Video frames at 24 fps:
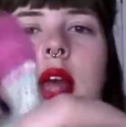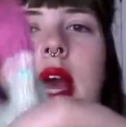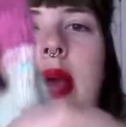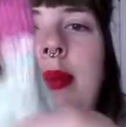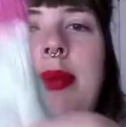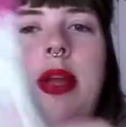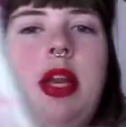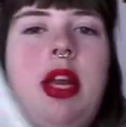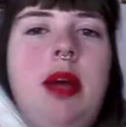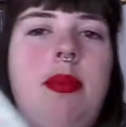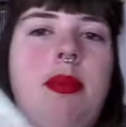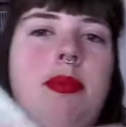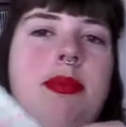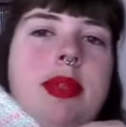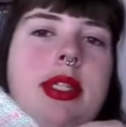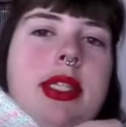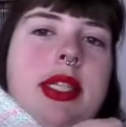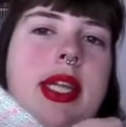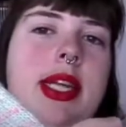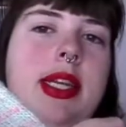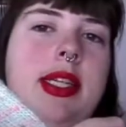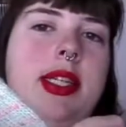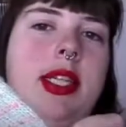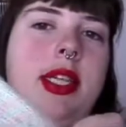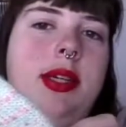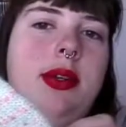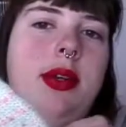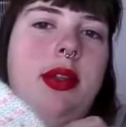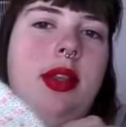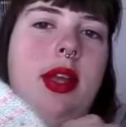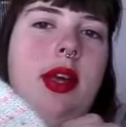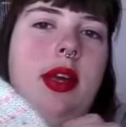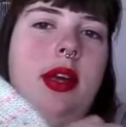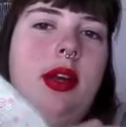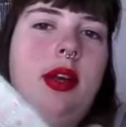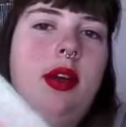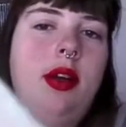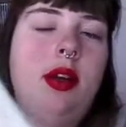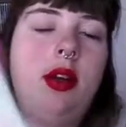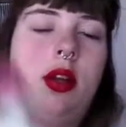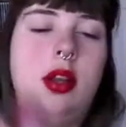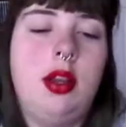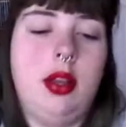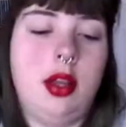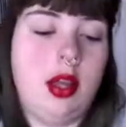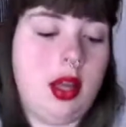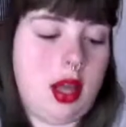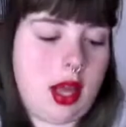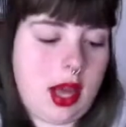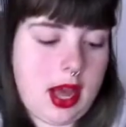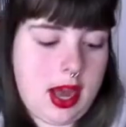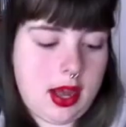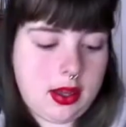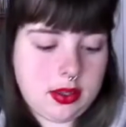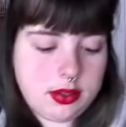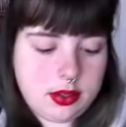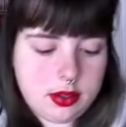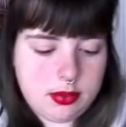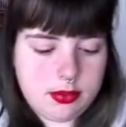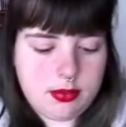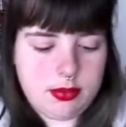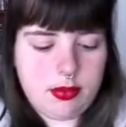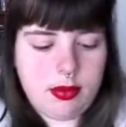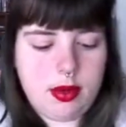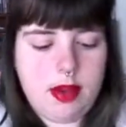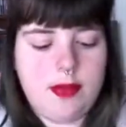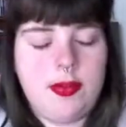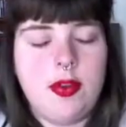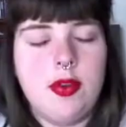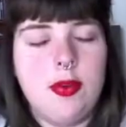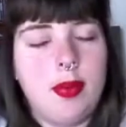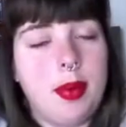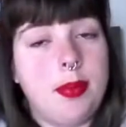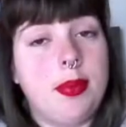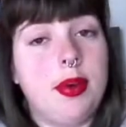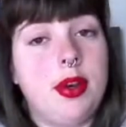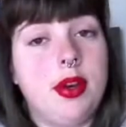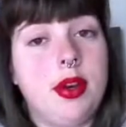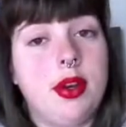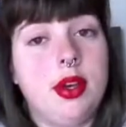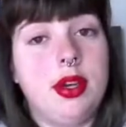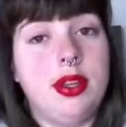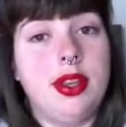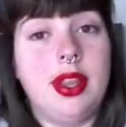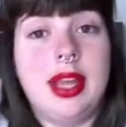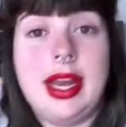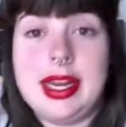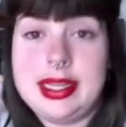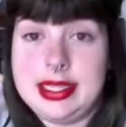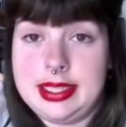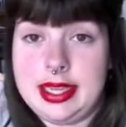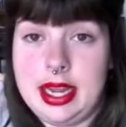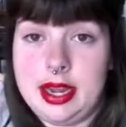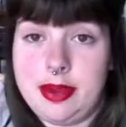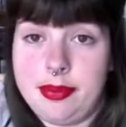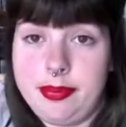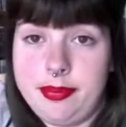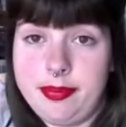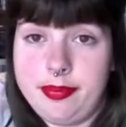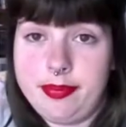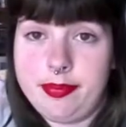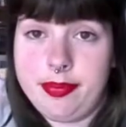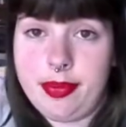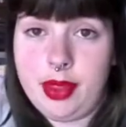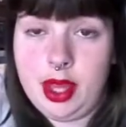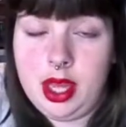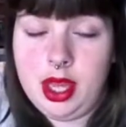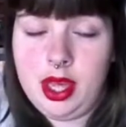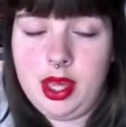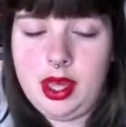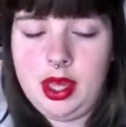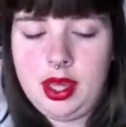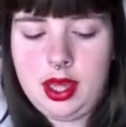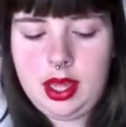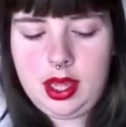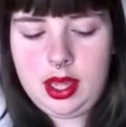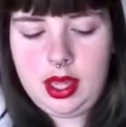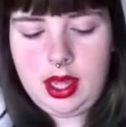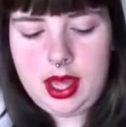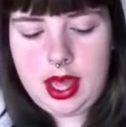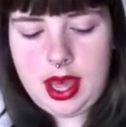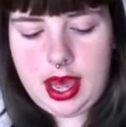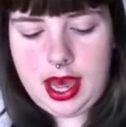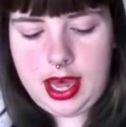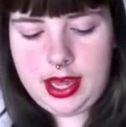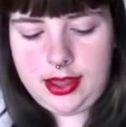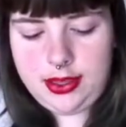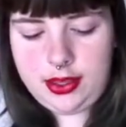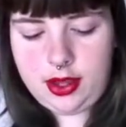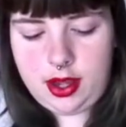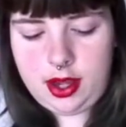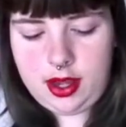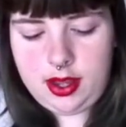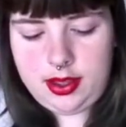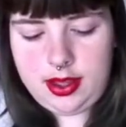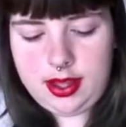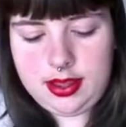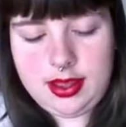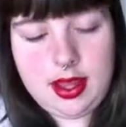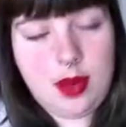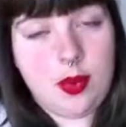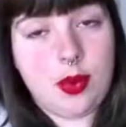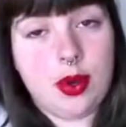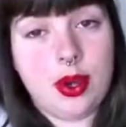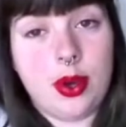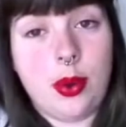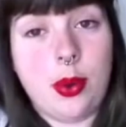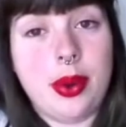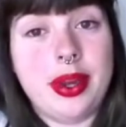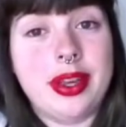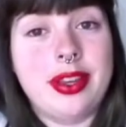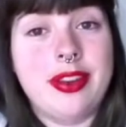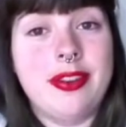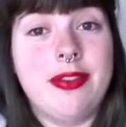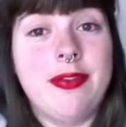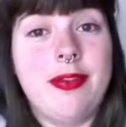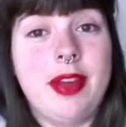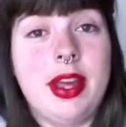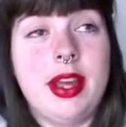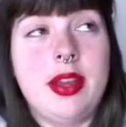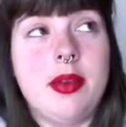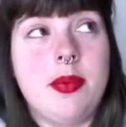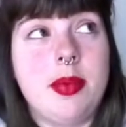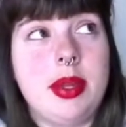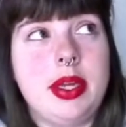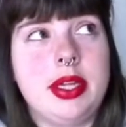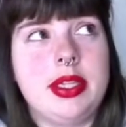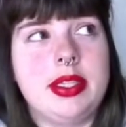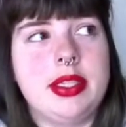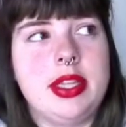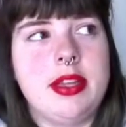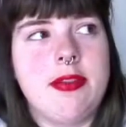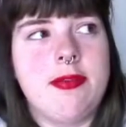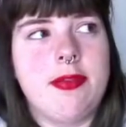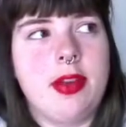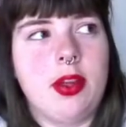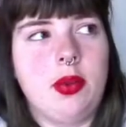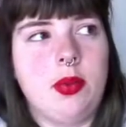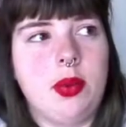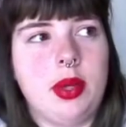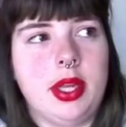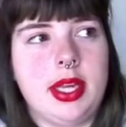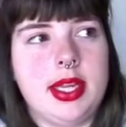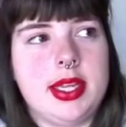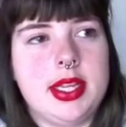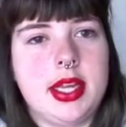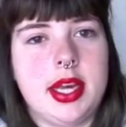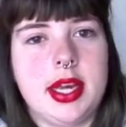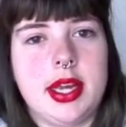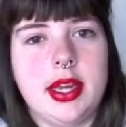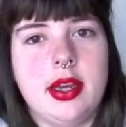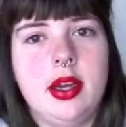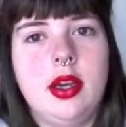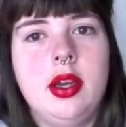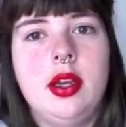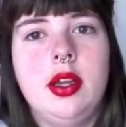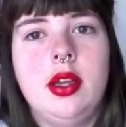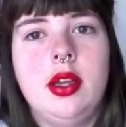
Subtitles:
I made a couple mistakes here and there. I also, if you remember the last time, I thought that they weren't going to fit because they felt really tight.